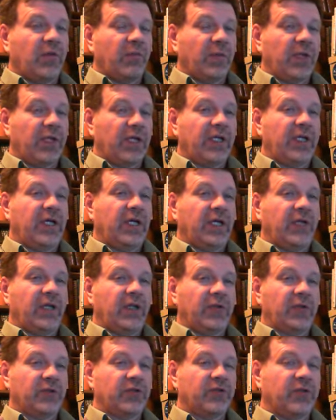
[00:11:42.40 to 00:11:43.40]
But again,
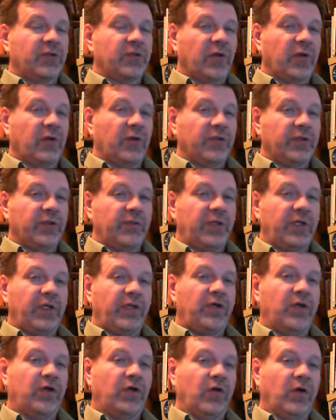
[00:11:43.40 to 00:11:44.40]
those should only be
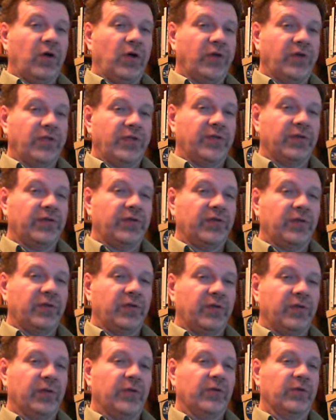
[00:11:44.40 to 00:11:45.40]
your largest
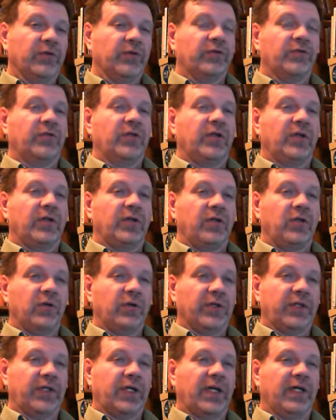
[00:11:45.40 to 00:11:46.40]
donors who
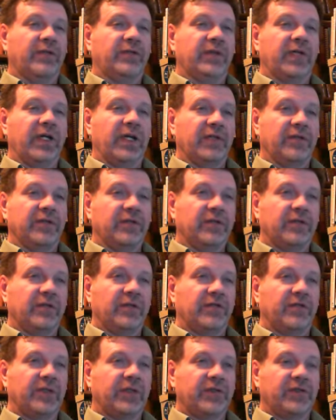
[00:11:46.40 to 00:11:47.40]
are contacted
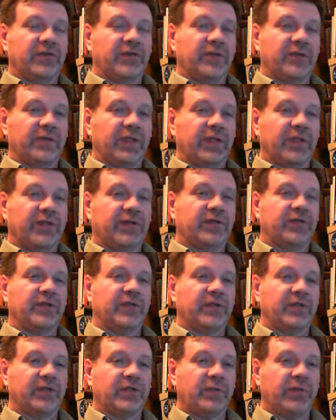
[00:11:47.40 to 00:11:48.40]
face to face.
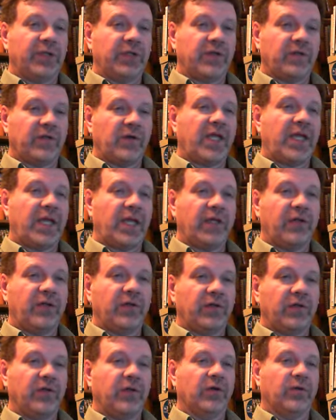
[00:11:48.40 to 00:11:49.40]
These should be lead
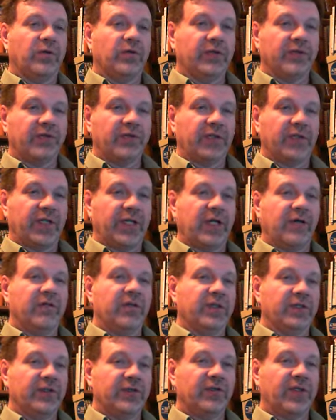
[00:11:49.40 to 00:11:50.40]
donors that have
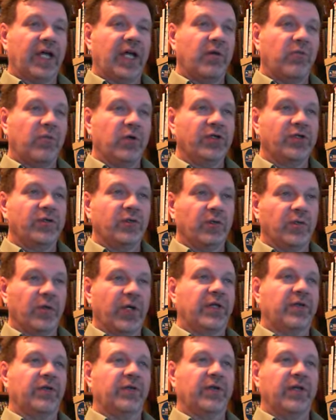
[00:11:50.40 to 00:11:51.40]
an established
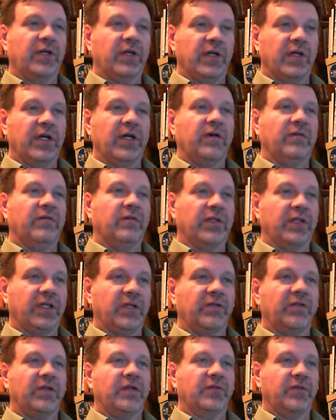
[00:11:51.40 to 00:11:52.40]
record of
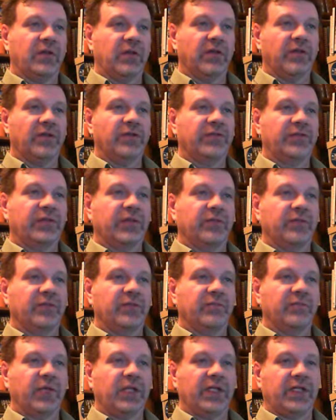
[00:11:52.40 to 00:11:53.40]
giving large sums
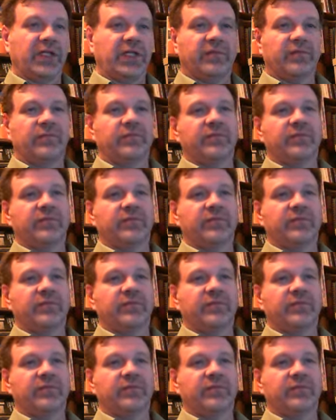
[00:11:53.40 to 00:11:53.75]
of money.